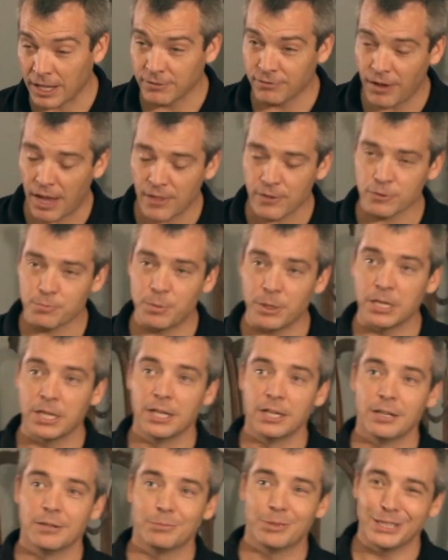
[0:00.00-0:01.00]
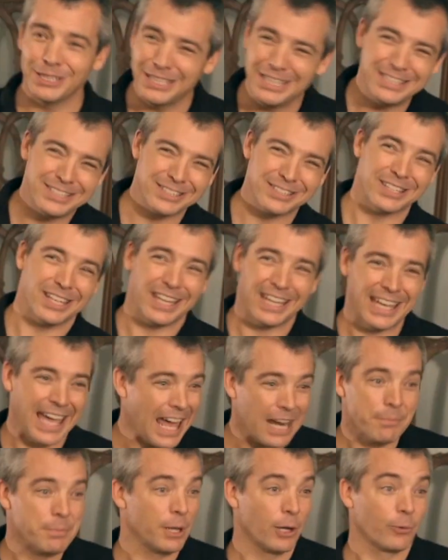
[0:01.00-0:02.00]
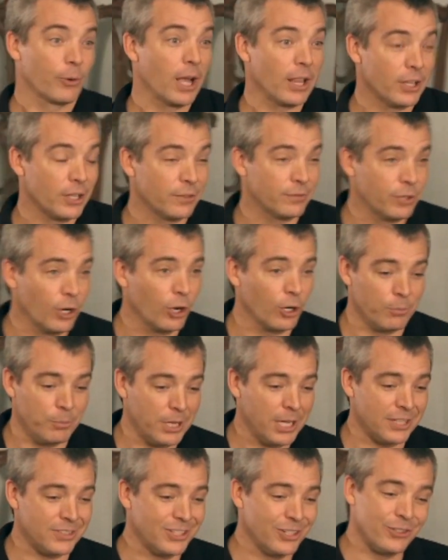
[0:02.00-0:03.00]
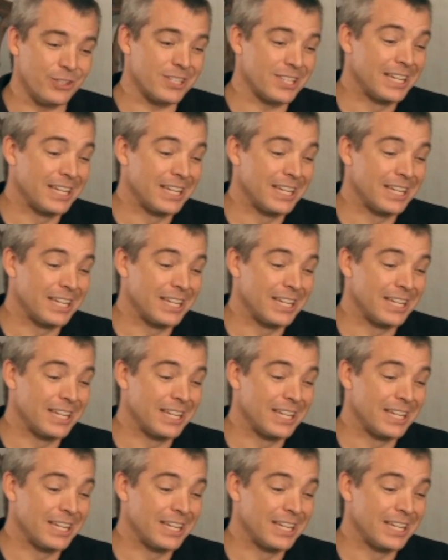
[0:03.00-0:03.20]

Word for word: founding fathers. But, but least has got to be a relative term because here,